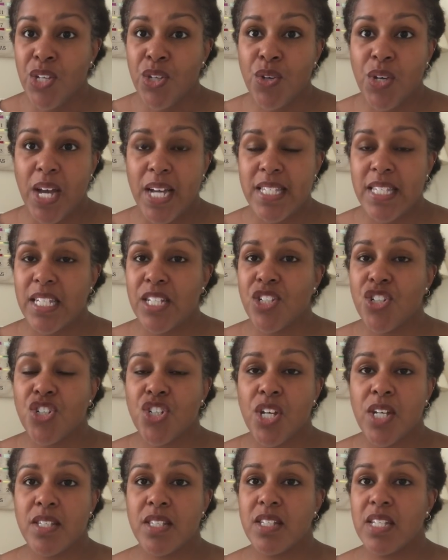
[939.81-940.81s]
You guys, it's
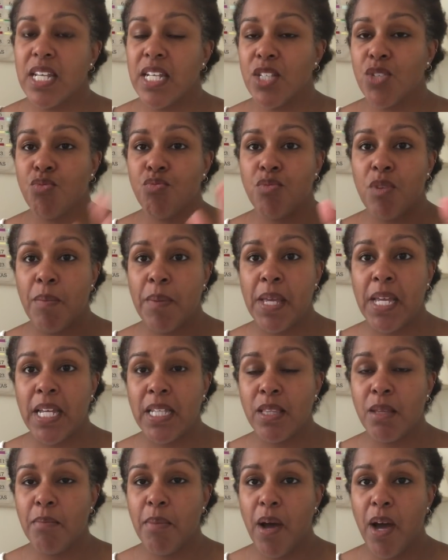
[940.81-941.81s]
just, it's ribbing
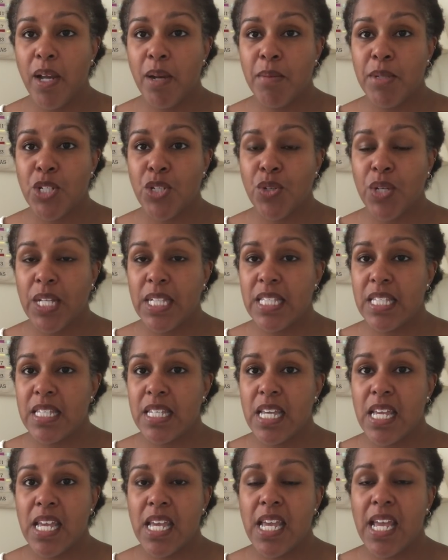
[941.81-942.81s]
at the bottom as you can
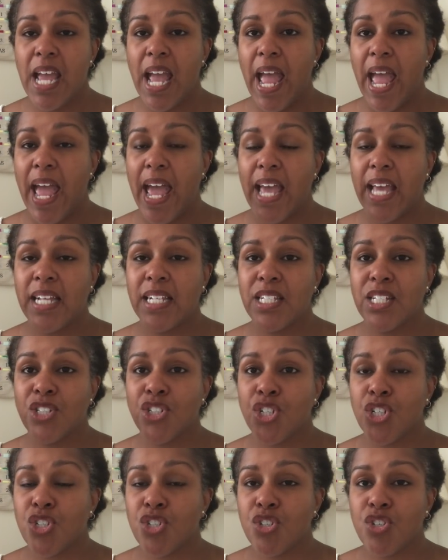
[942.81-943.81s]
see and
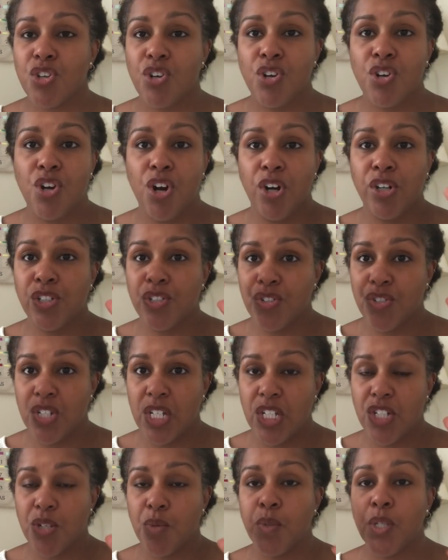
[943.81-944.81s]
just garter
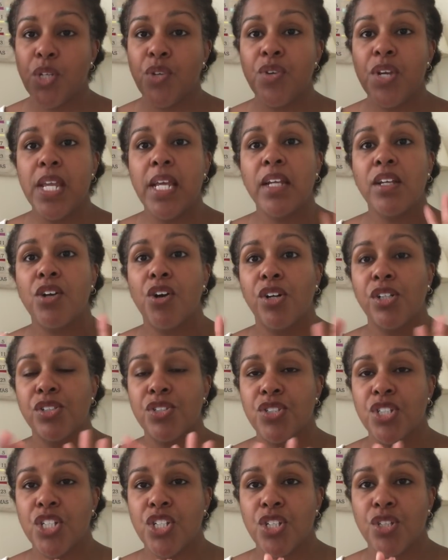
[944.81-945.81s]
stitch. And when you knit
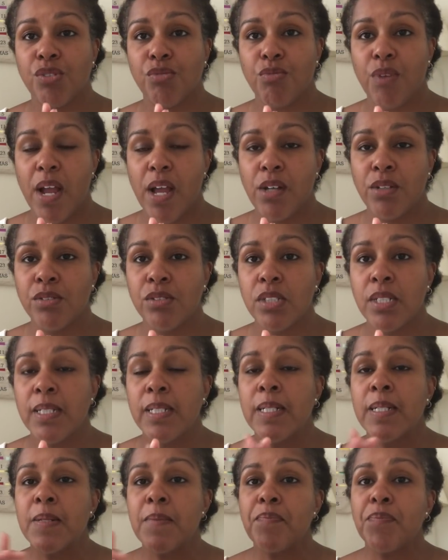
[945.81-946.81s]
garter stitch in the round,
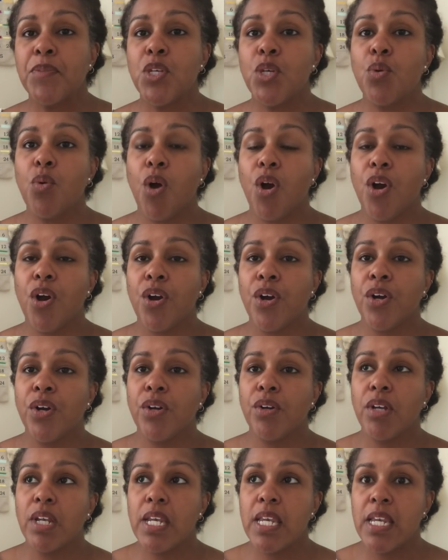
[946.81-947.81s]
you
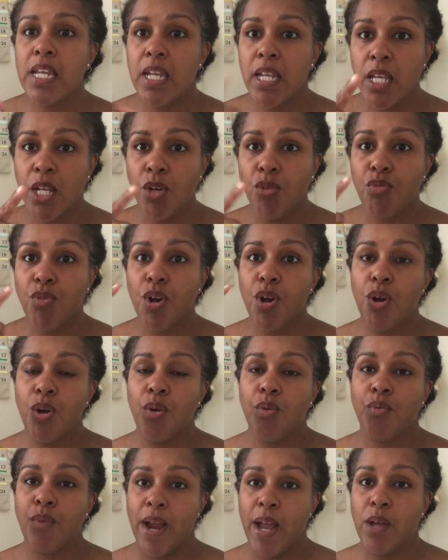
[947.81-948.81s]
are knitting a
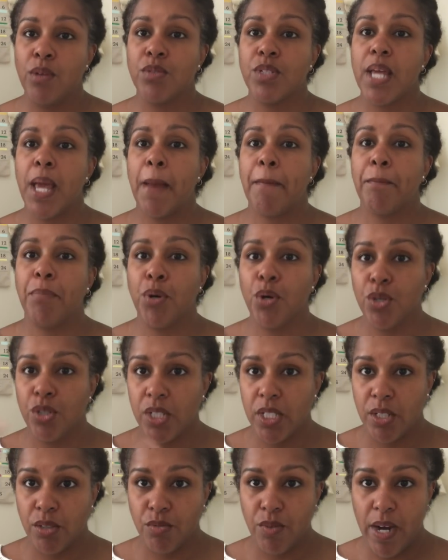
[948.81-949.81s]
row round and
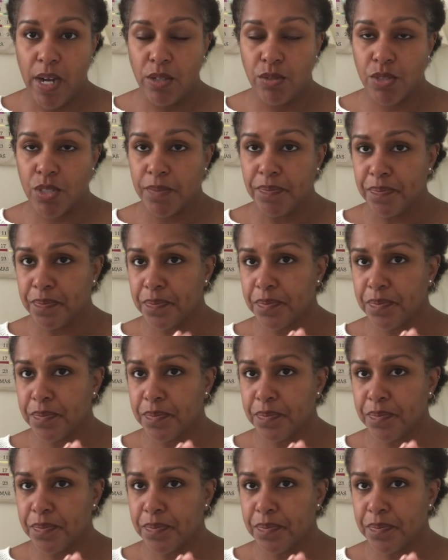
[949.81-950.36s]
purling around.